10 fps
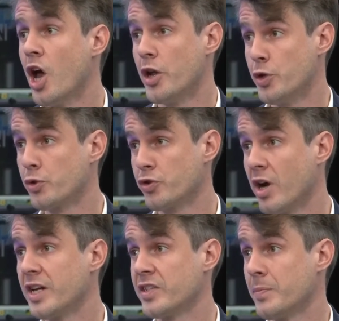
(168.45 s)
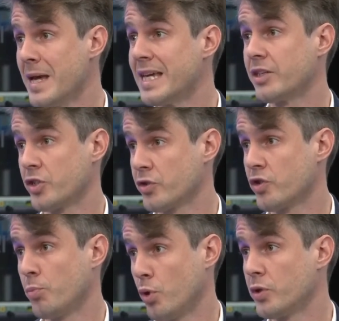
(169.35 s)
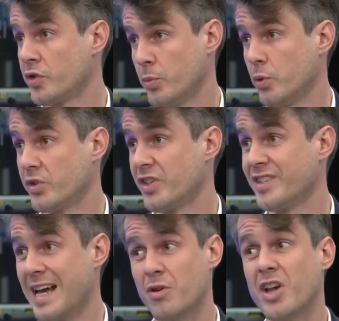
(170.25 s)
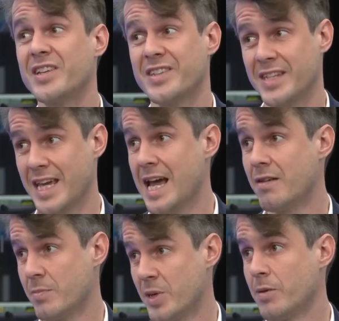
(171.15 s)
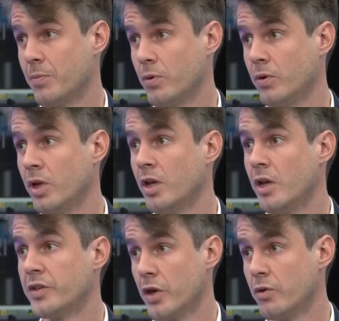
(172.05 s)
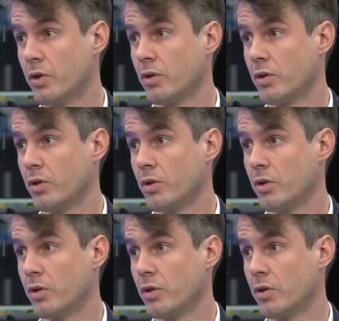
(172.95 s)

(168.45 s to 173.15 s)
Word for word: and you're trying to make Just Stop Oil supporters sound like scary people. So